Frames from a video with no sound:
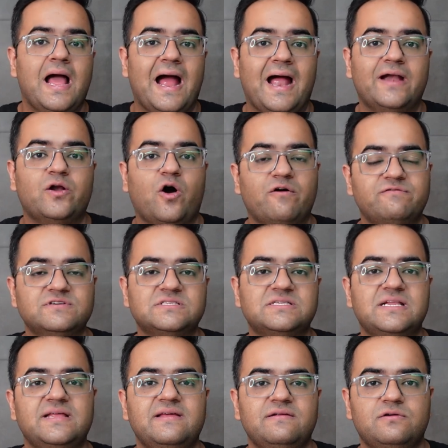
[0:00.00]
And
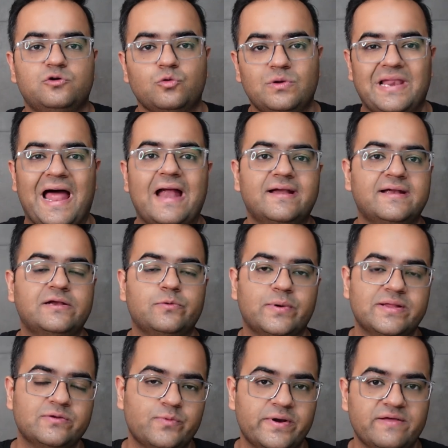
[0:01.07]
obviously, to land in
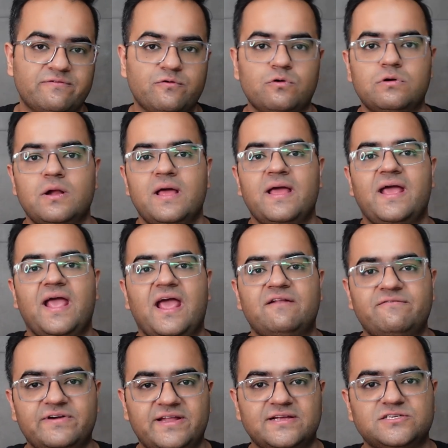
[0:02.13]
twenty twenty-four,
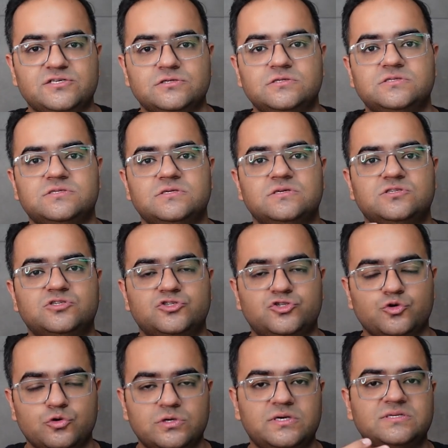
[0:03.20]
invitations
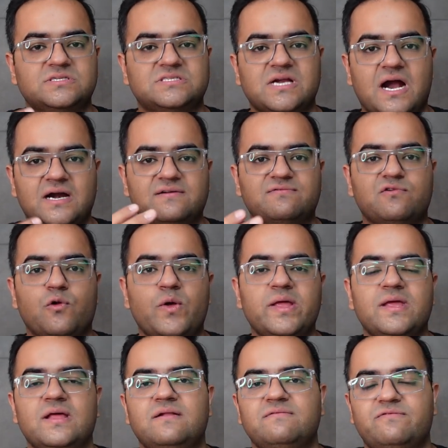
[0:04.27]
should start
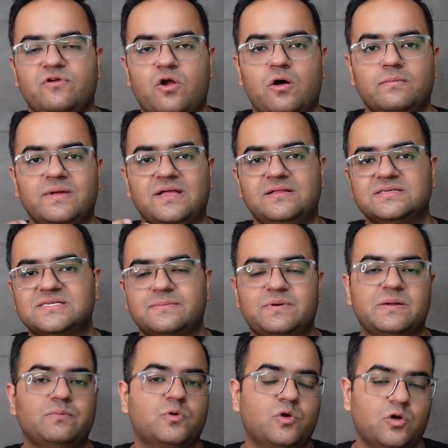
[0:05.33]
flowing in from either
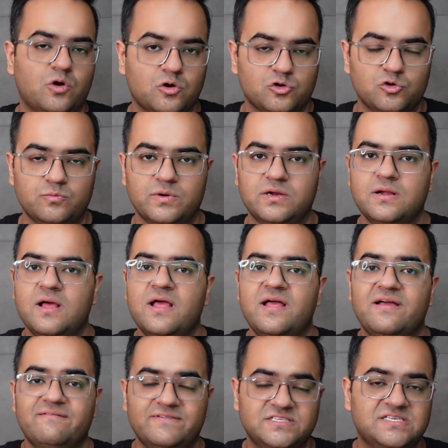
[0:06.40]
September or October,
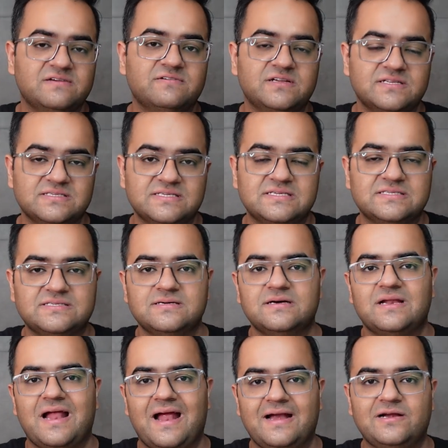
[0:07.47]
whichever is
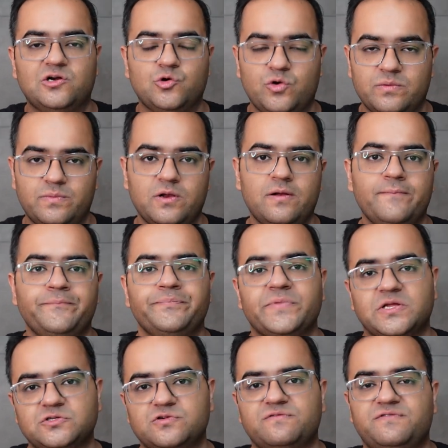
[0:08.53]
easier and doable.
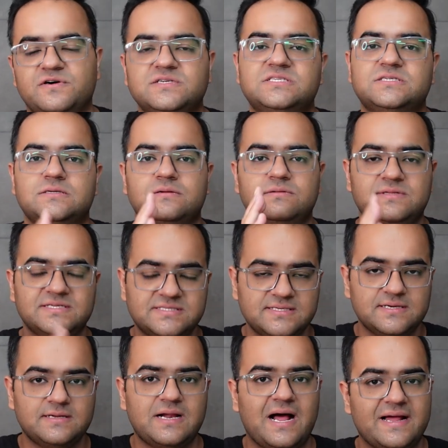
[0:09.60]
So first, this
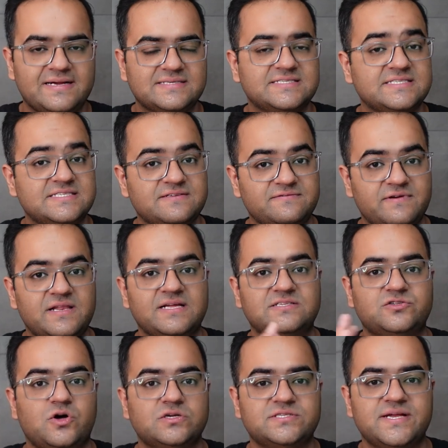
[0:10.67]
year, I R C C will
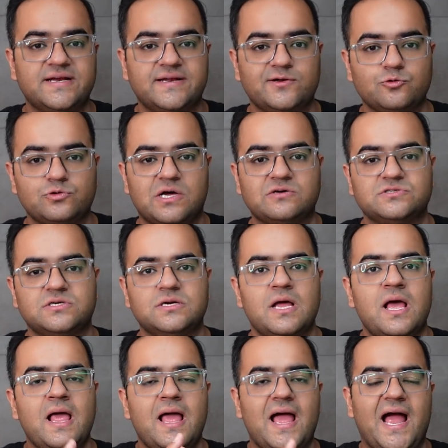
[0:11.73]
exhaust the eighty-two thousand,
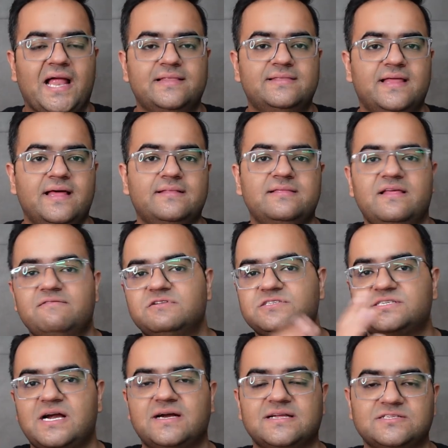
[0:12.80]
and then they will
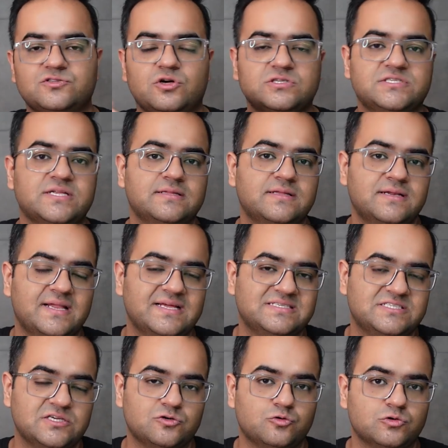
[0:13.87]
start exhausting the
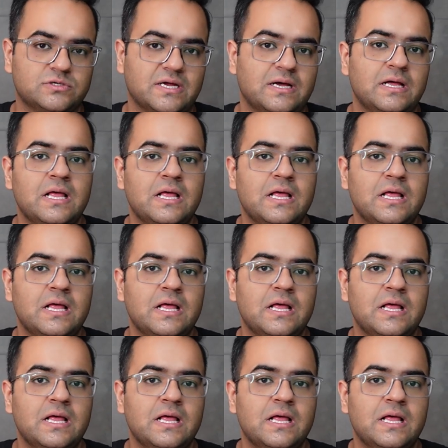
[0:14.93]
next year quota.